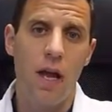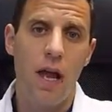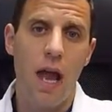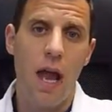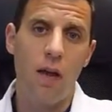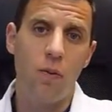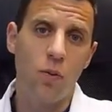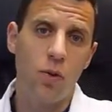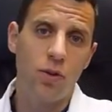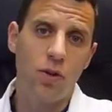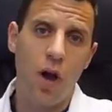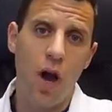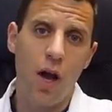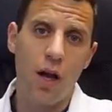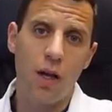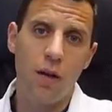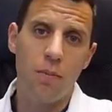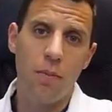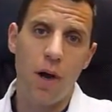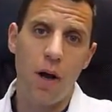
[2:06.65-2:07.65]
And we'll
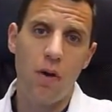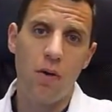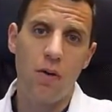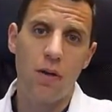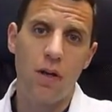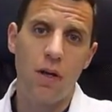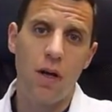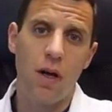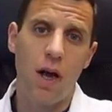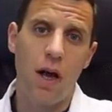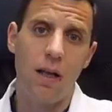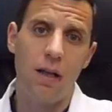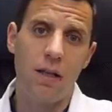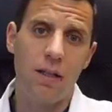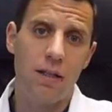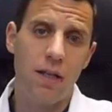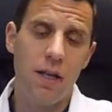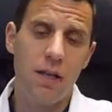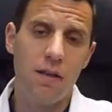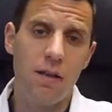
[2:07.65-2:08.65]
talk about a
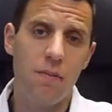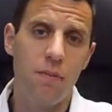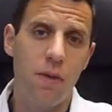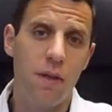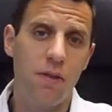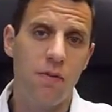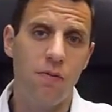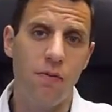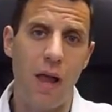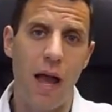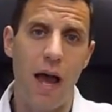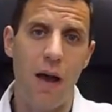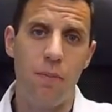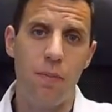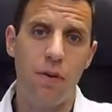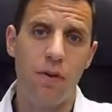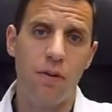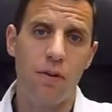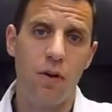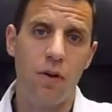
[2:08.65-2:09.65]
latissimus flap,
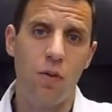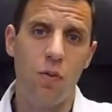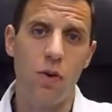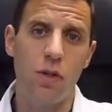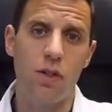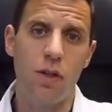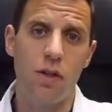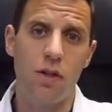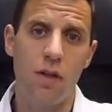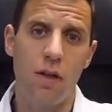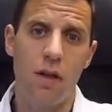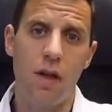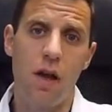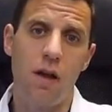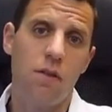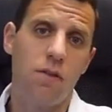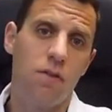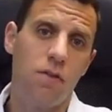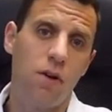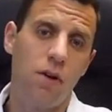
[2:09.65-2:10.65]
which is
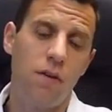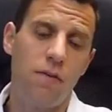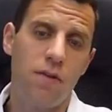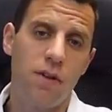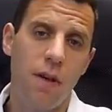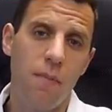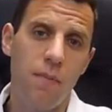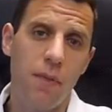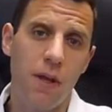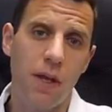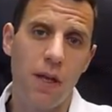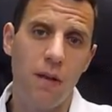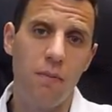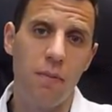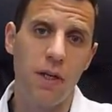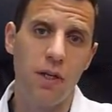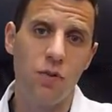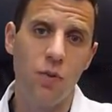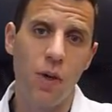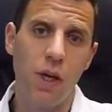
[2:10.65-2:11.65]
sort of something in
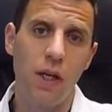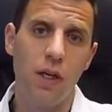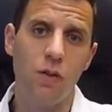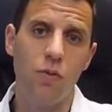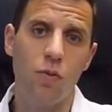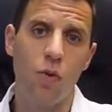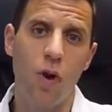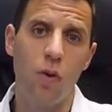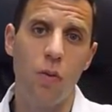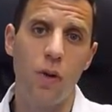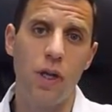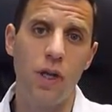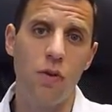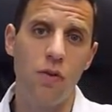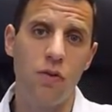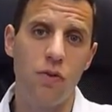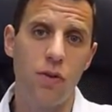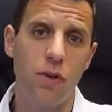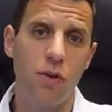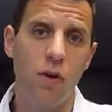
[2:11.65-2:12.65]
between where we
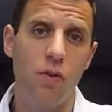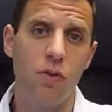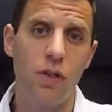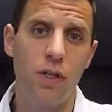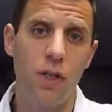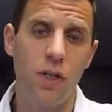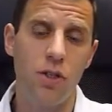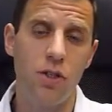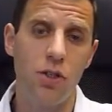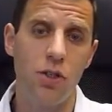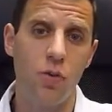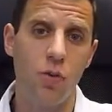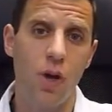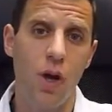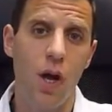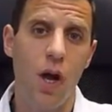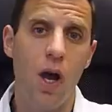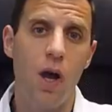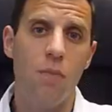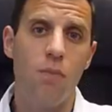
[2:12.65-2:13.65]
use your own tissue,
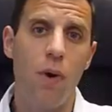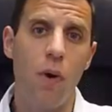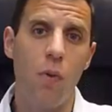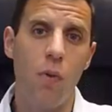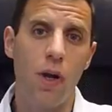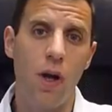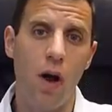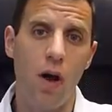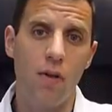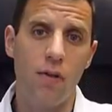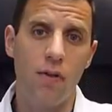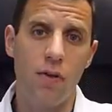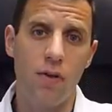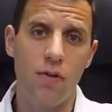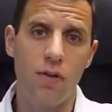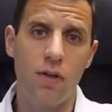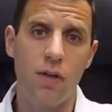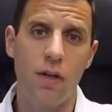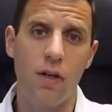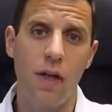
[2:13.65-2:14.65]
but we also
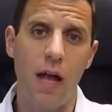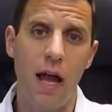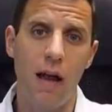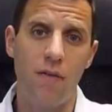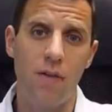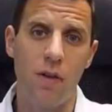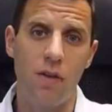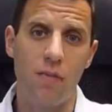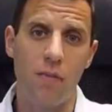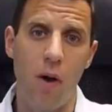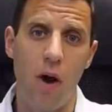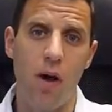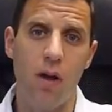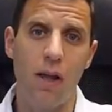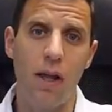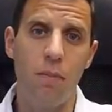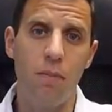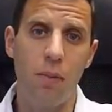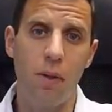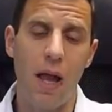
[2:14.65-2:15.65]
still have a small
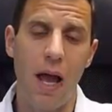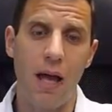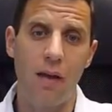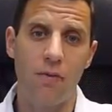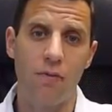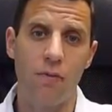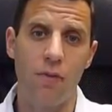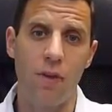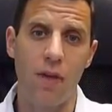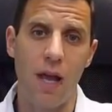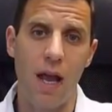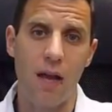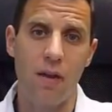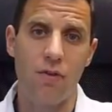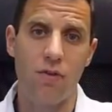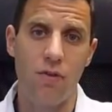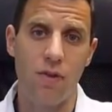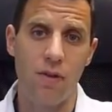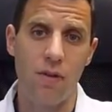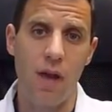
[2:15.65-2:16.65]
implant for the
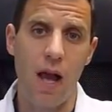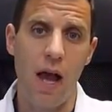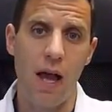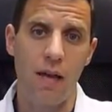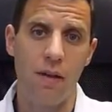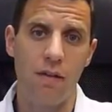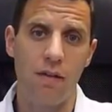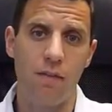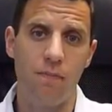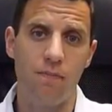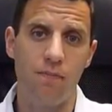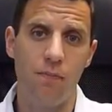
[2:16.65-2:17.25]
extra size.